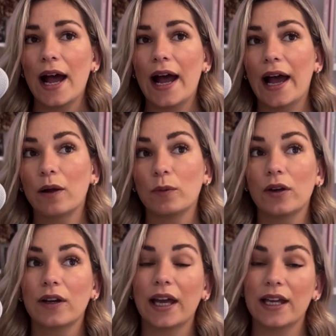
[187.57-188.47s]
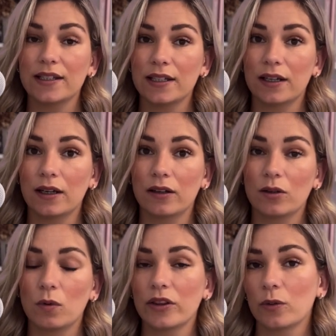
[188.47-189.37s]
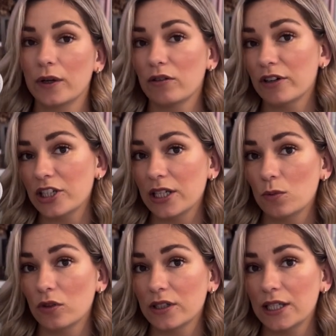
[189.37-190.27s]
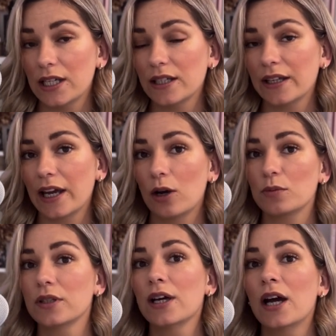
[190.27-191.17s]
and we couldn't get into the one that we originally wanted, and they helped